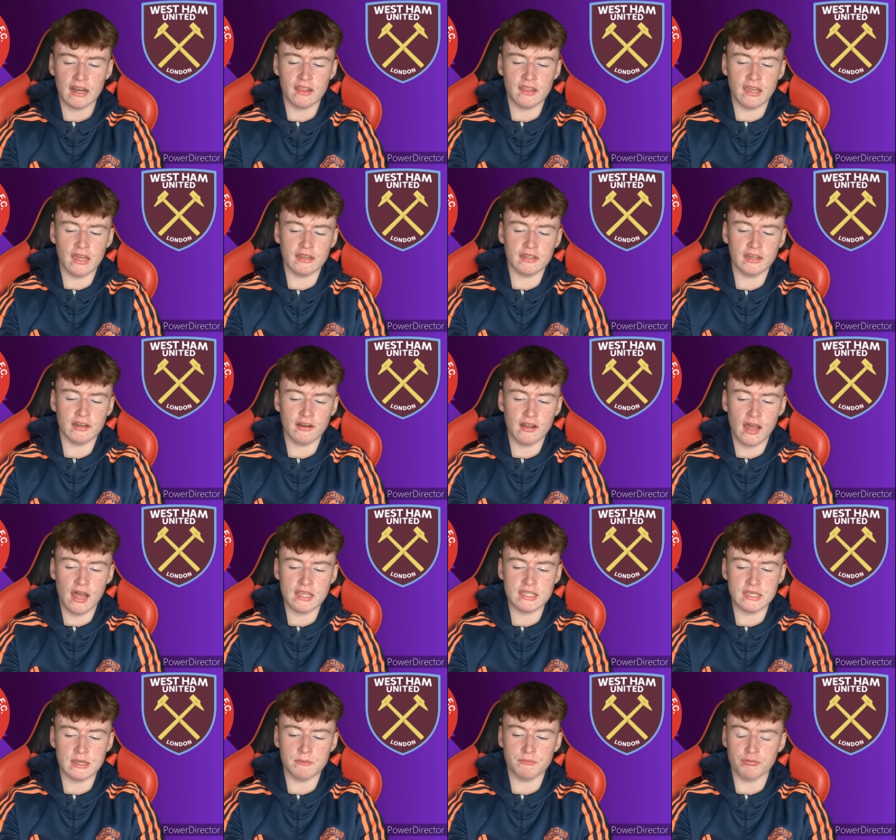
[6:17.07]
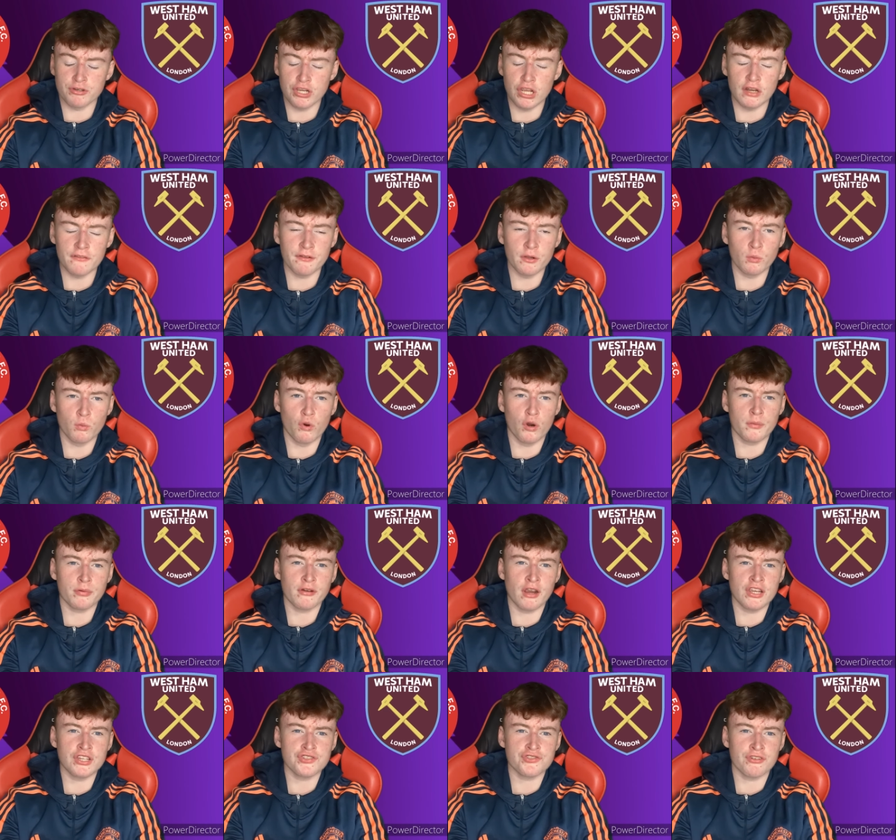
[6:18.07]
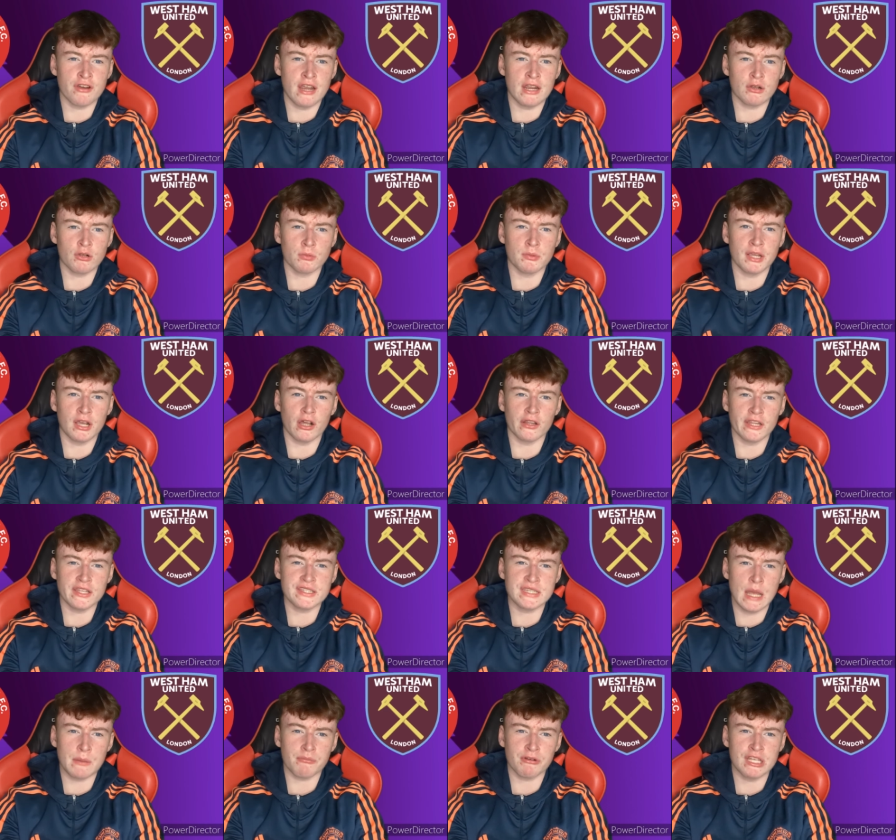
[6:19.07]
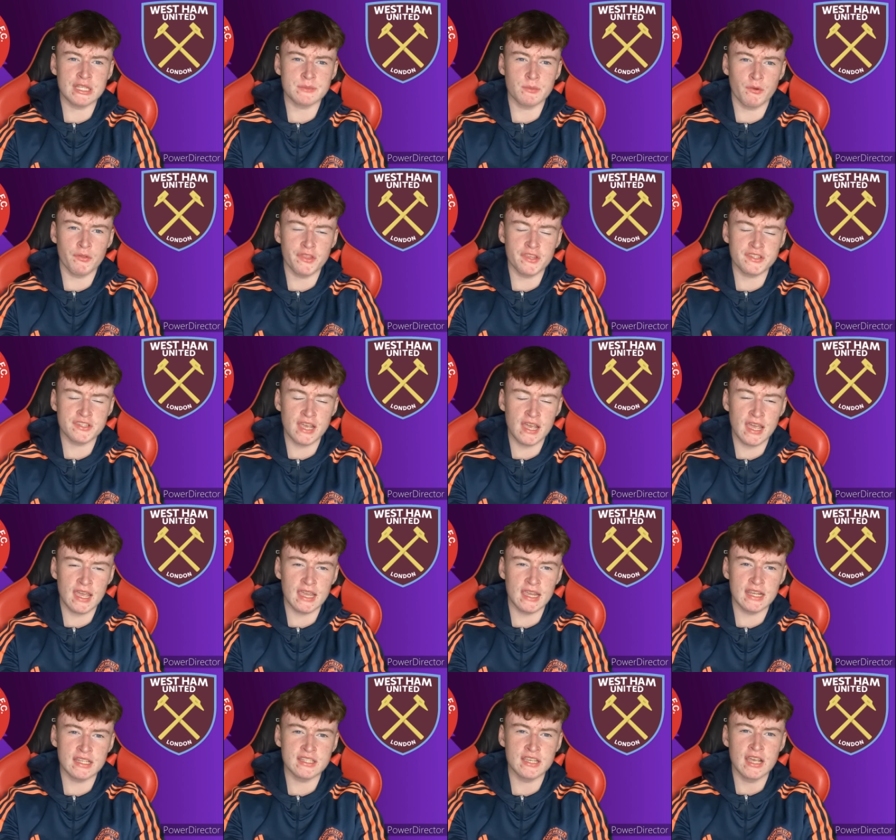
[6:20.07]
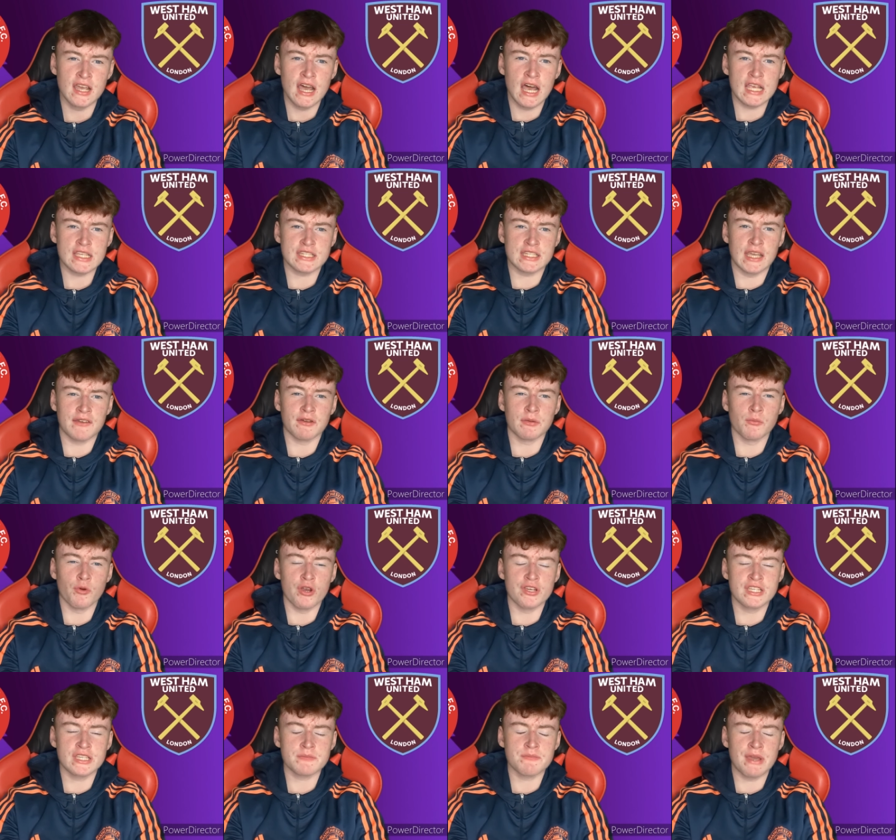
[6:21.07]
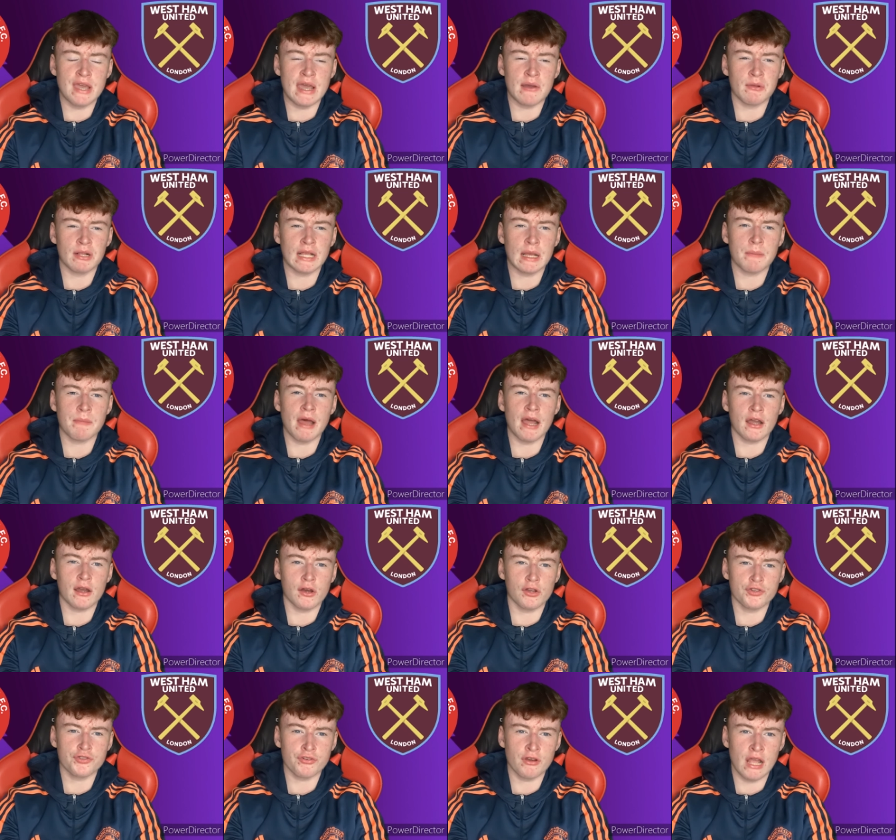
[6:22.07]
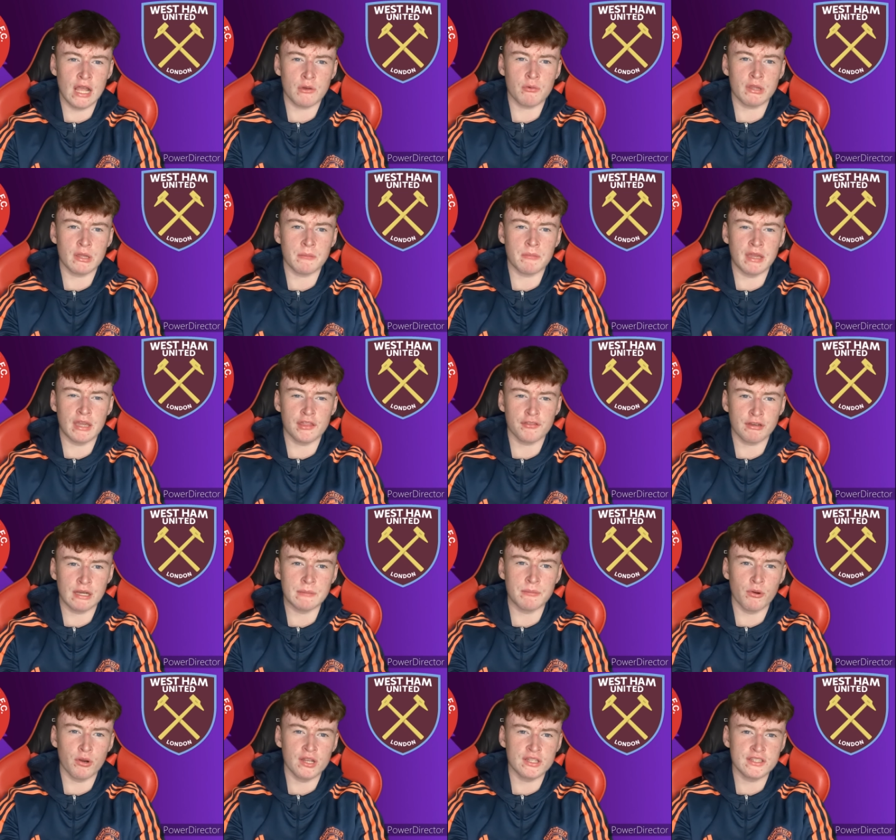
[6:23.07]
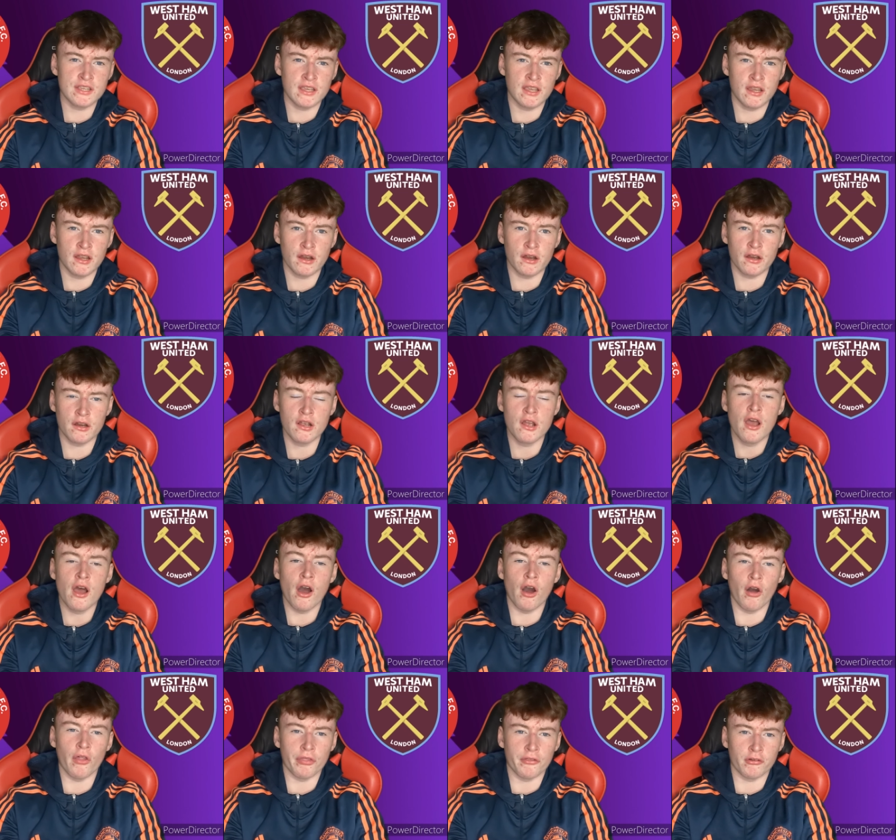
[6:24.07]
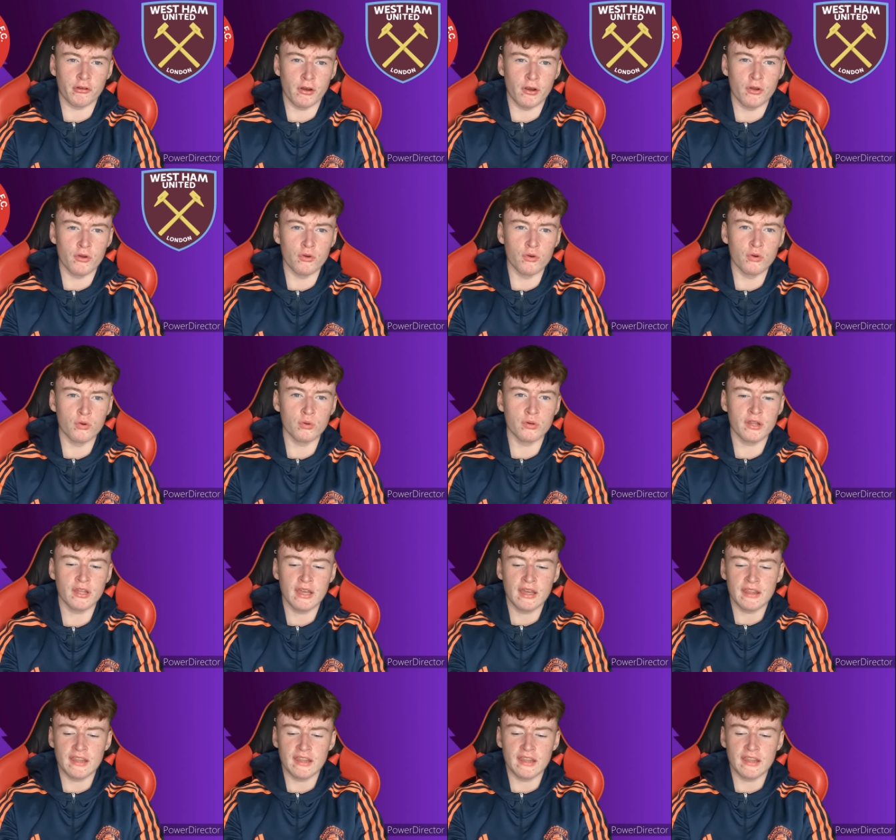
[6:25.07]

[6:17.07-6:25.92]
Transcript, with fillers: and in the end here, lads, a beautiful Ward-Prowse strike will be all that separates both the sides as David Moyes' men will get back on track with a big three points here on the road.